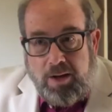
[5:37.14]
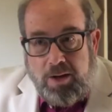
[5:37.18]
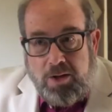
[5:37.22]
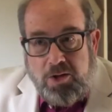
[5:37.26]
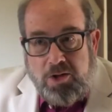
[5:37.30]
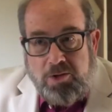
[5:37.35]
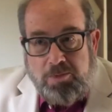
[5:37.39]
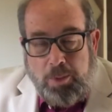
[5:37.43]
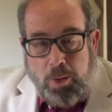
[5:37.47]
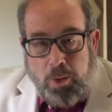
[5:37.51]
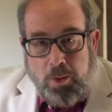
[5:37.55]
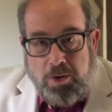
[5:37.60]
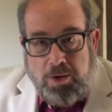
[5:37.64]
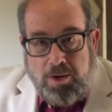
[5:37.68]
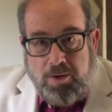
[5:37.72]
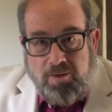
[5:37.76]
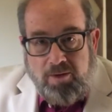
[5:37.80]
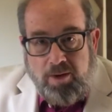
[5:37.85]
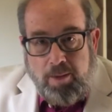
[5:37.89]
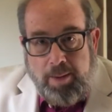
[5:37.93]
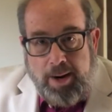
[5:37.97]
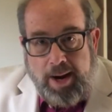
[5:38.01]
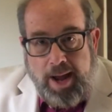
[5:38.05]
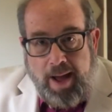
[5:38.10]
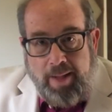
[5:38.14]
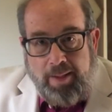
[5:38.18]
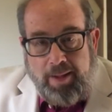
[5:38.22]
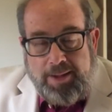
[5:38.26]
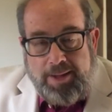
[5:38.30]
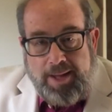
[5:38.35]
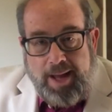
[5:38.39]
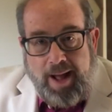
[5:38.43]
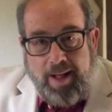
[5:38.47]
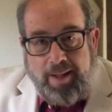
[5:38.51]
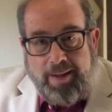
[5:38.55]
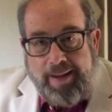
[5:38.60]
spoken from an
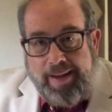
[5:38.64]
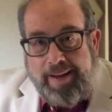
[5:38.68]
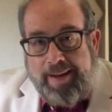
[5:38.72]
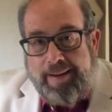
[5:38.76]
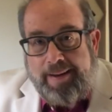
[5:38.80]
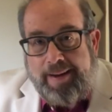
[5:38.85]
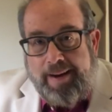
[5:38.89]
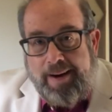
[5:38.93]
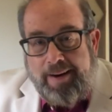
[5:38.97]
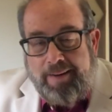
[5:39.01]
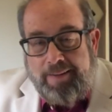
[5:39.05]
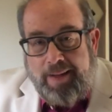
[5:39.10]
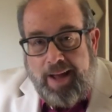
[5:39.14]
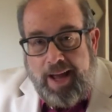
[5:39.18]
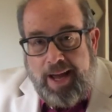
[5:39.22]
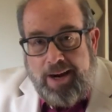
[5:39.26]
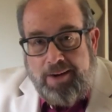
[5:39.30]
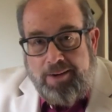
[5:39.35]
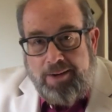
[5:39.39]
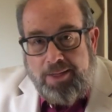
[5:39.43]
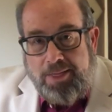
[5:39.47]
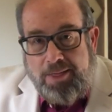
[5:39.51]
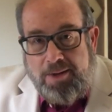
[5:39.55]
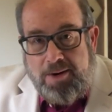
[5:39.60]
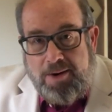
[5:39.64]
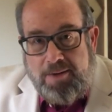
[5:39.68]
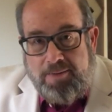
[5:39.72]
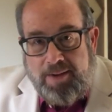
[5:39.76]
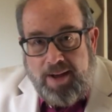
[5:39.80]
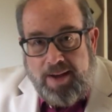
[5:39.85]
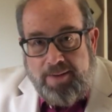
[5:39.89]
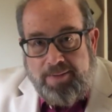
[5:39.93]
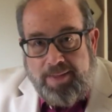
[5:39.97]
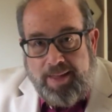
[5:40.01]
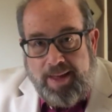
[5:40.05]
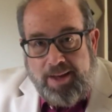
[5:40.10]
Alitalia airliner at
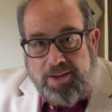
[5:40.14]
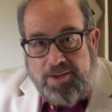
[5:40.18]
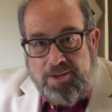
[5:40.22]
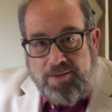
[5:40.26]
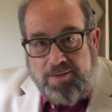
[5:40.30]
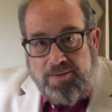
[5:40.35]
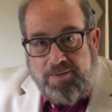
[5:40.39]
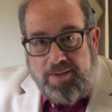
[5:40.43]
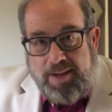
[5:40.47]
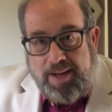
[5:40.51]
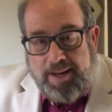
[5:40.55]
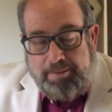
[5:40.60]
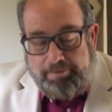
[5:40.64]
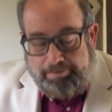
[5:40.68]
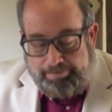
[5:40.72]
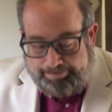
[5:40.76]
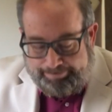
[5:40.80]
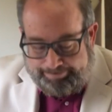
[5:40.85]
35,000 feet.